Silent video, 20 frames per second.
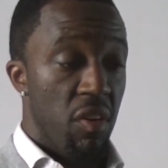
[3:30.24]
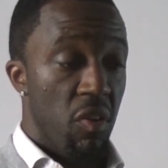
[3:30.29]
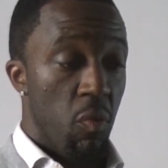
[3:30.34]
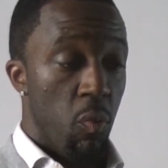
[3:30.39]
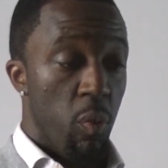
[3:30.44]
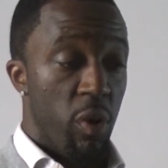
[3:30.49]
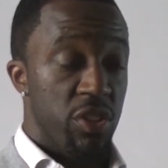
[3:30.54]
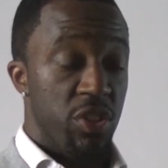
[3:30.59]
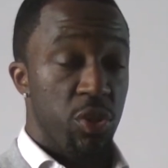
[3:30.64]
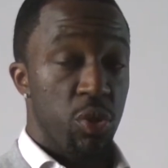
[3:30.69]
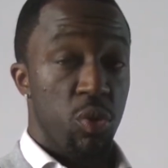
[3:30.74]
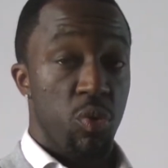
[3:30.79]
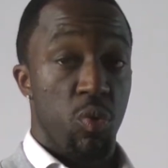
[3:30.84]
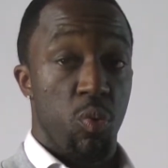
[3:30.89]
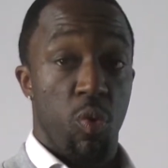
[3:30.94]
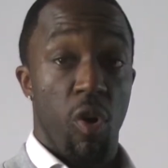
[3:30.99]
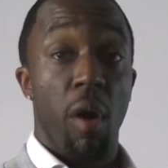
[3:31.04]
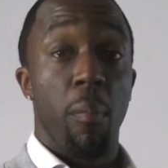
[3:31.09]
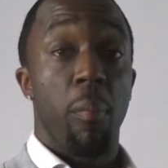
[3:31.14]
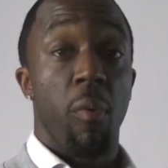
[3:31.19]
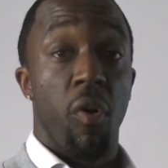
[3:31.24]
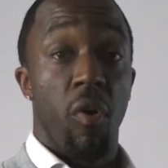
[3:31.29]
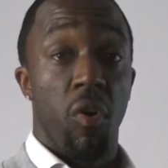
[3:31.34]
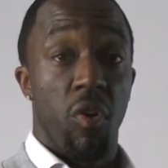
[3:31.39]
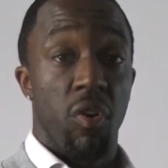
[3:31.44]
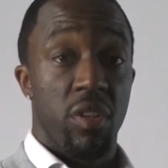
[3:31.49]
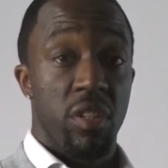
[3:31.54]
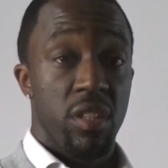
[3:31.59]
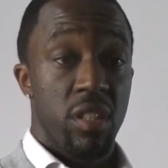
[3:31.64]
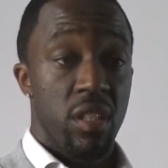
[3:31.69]
what you grew up
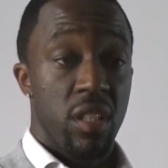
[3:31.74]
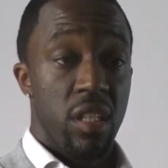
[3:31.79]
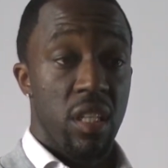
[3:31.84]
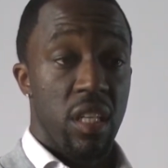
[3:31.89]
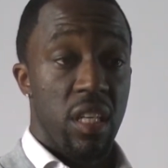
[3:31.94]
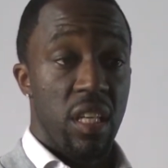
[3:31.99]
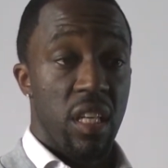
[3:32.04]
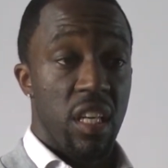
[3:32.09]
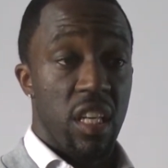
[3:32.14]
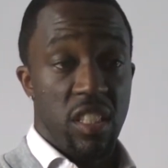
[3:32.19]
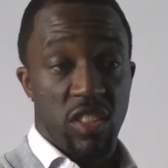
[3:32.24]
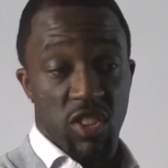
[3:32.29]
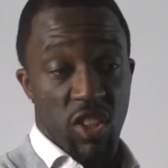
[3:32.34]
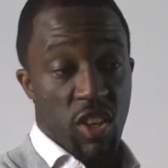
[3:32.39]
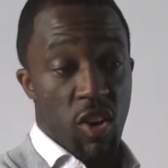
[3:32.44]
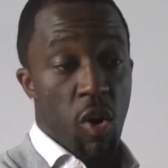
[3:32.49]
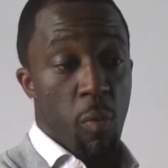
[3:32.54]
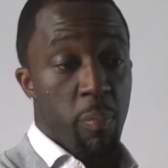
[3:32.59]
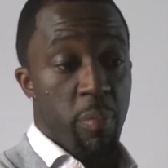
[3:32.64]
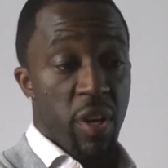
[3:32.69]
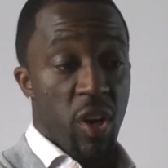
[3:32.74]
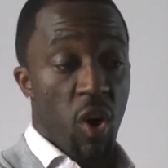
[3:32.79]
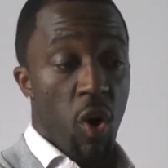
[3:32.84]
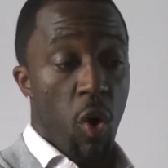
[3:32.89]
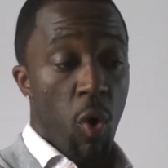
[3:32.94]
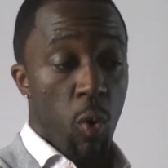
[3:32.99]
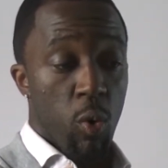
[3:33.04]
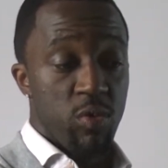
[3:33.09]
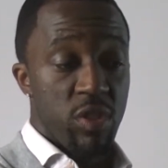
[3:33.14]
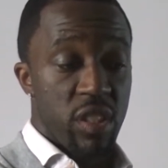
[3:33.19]
on is going to be a
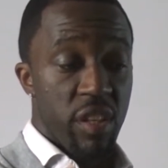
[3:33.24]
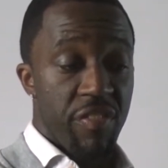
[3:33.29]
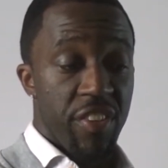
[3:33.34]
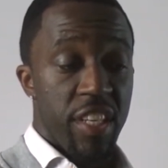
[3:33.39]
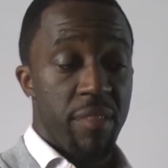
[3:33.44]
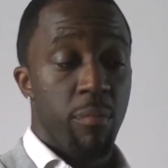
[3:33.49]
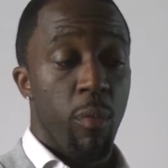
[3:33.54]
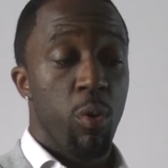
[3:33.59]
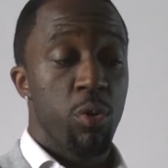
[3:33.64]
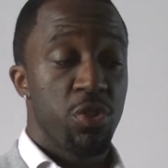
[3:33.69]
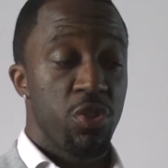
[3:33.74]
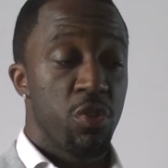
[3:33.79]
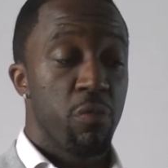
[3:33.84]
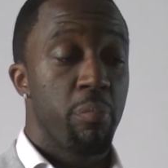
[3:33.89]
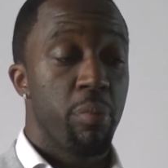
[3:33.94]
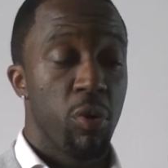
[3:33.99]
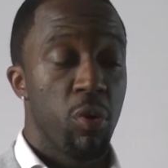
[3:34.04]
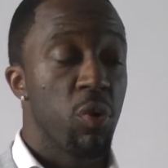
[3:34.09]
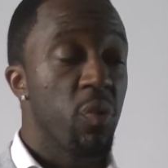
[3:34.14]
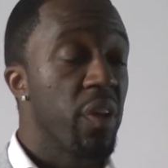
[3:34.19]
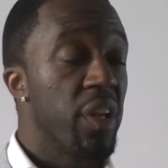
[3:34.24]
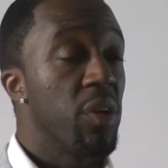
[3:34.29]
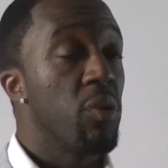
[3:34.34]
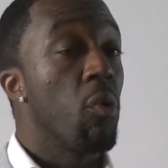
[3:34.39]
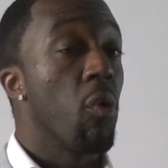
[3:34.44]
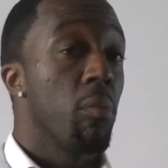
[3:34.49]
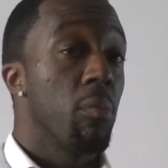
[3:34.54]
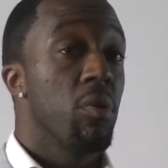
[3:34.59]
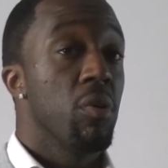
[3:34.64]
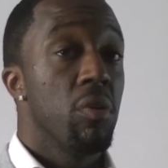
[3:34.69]
whole different emotional pull than
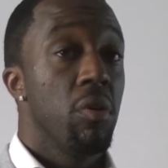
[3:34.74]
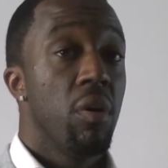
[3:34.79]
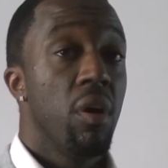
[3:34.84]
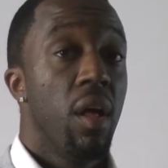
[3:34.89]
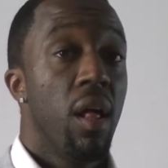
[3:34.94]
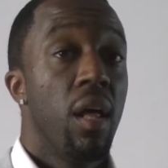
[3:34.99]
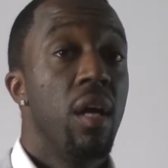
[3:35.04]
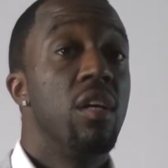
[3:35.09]
normal.